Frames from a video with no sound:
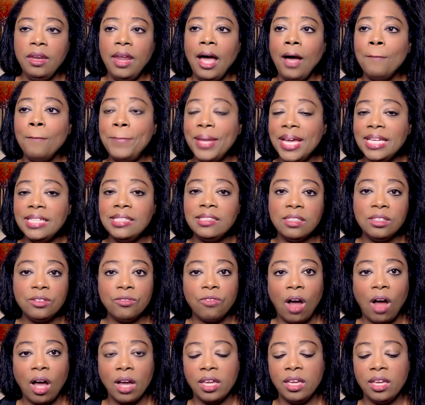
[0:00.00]
Now, based
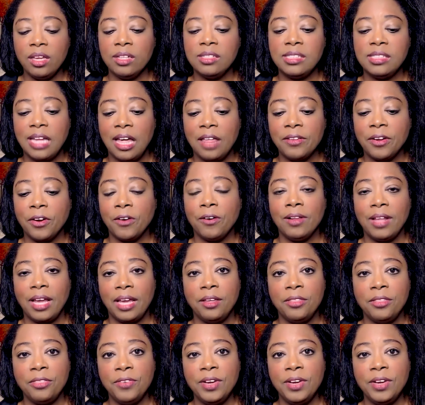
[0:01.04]
in Rock Hill, South Carolina,